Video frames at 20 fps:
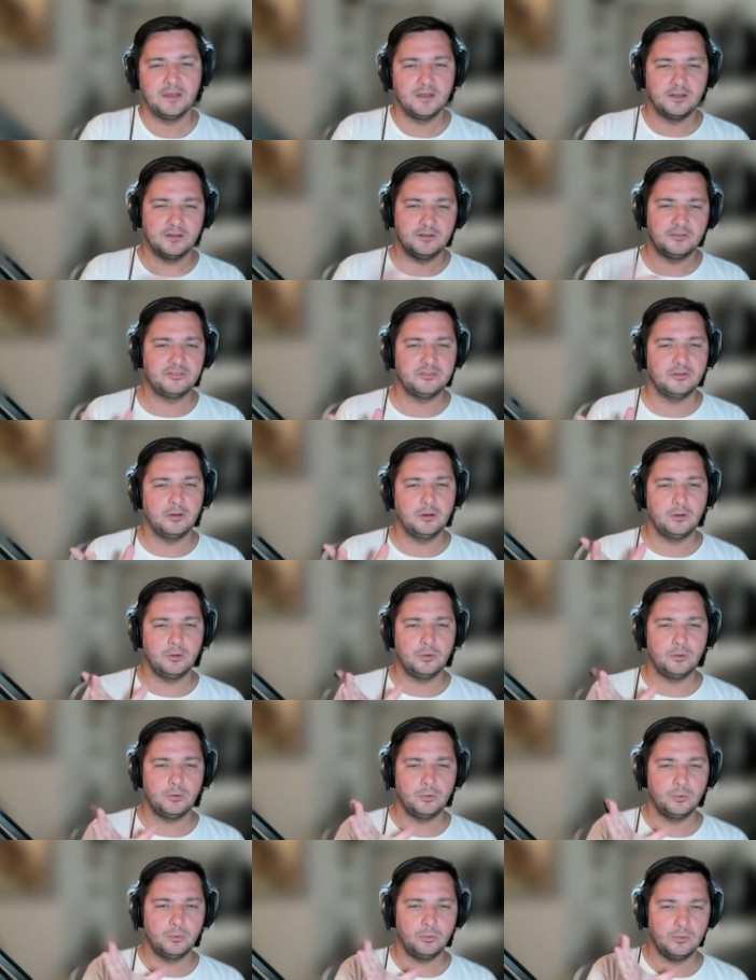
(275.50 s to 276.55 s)

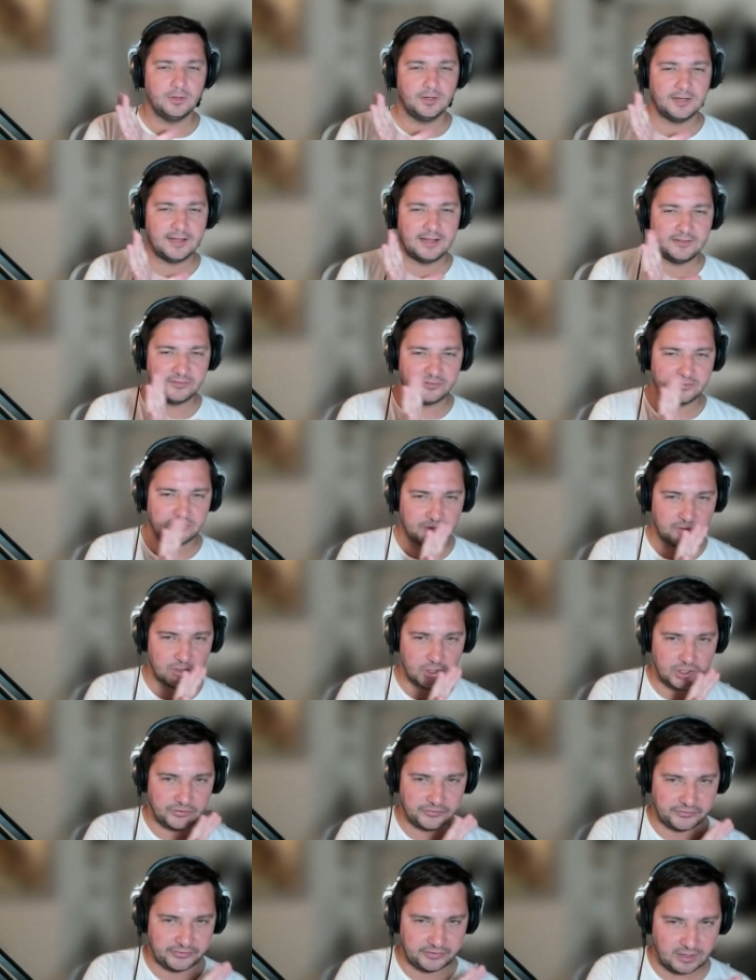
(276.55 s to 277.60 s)
So let's
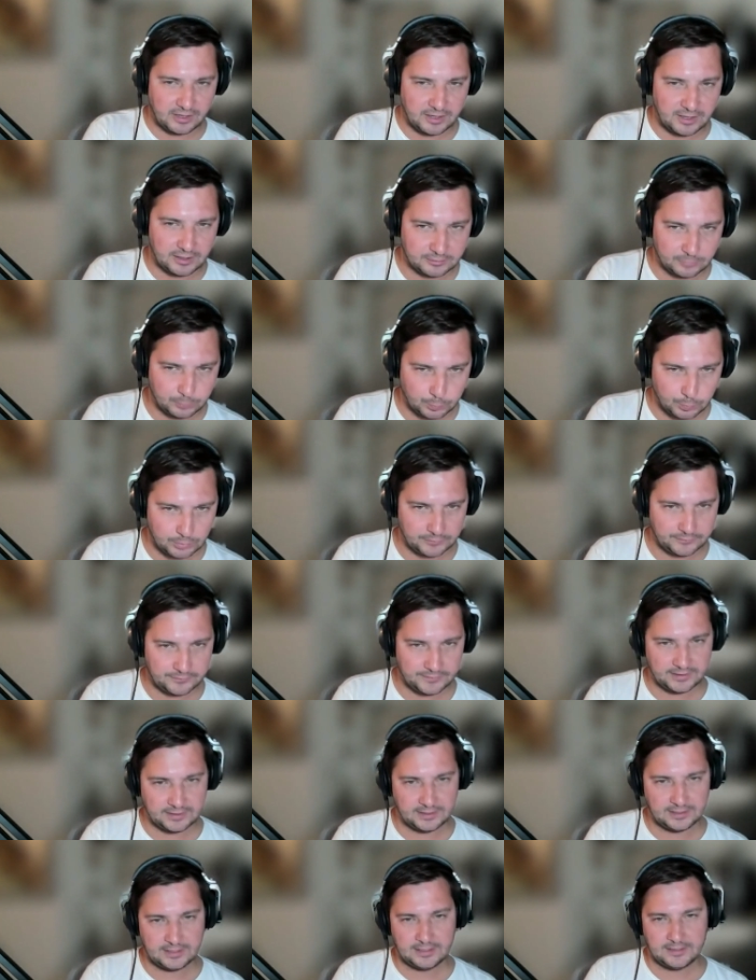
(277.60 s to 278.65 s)
start with
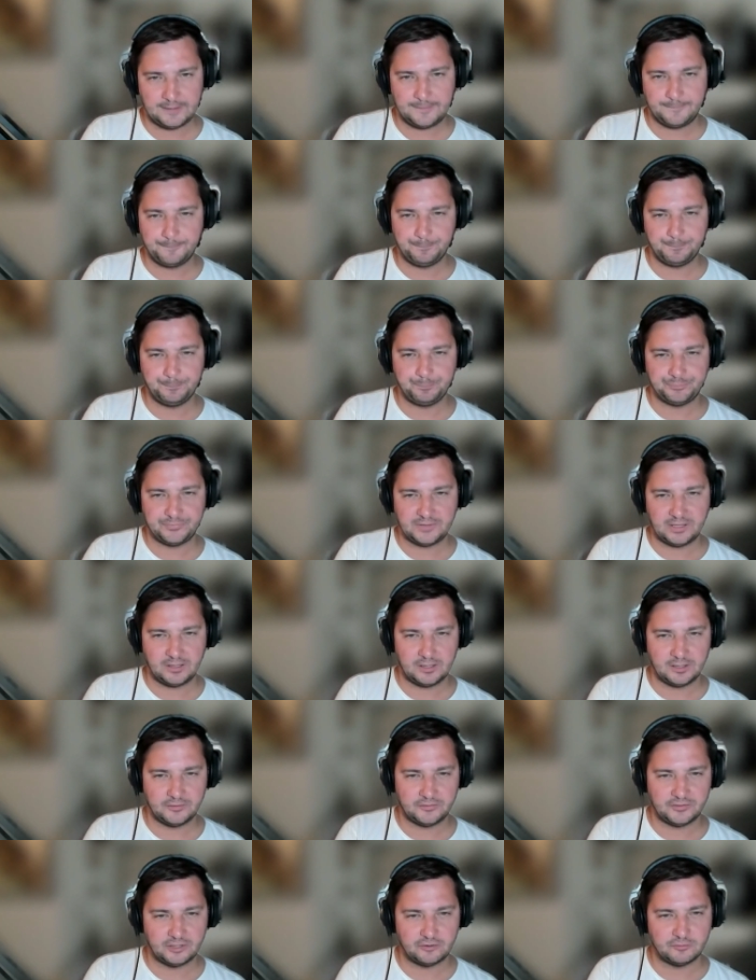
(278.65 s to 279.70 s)
the
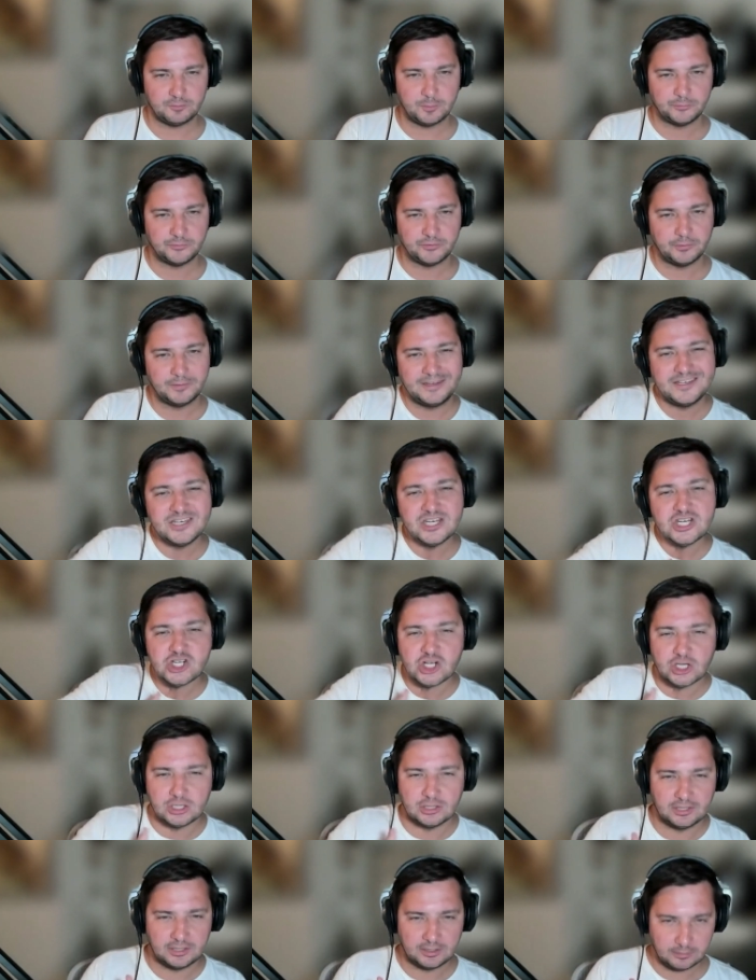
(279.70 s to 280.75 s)
search mode. So
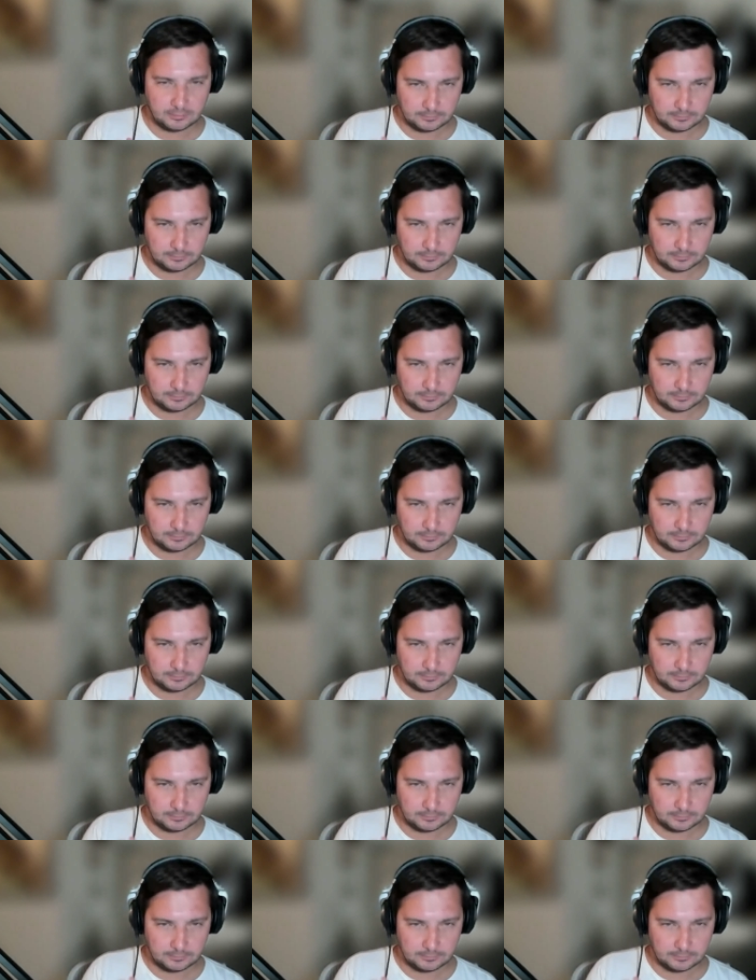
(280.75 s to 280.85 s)
initially,